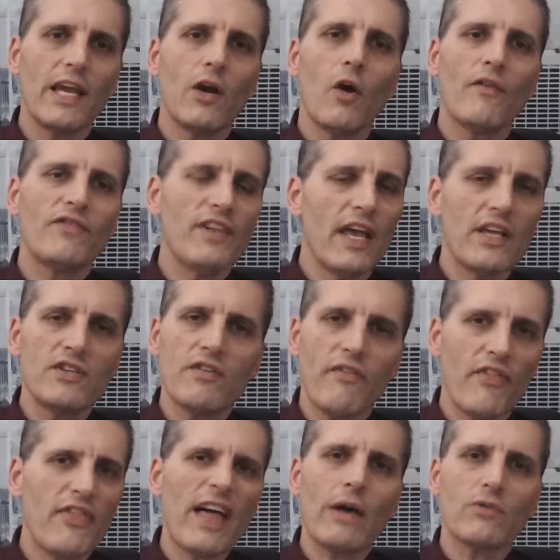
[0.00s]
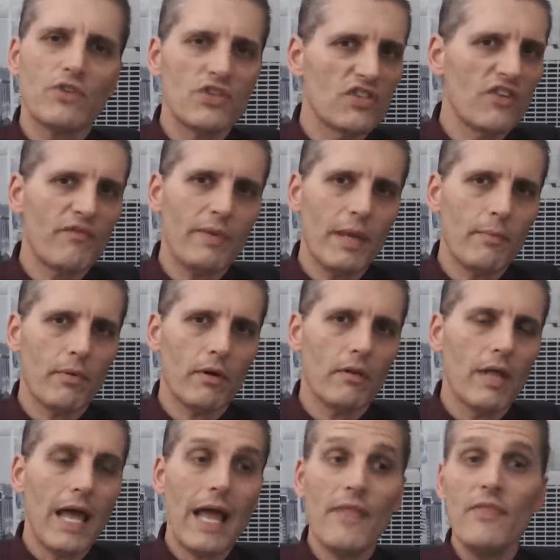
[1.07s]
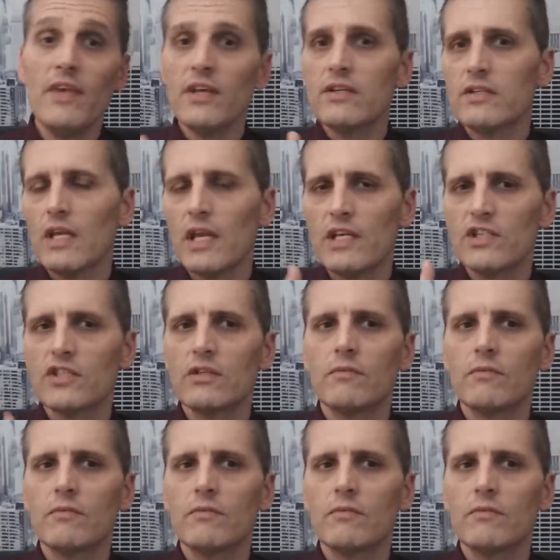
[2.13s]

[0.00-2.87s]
off tens of thousands of people. And this is,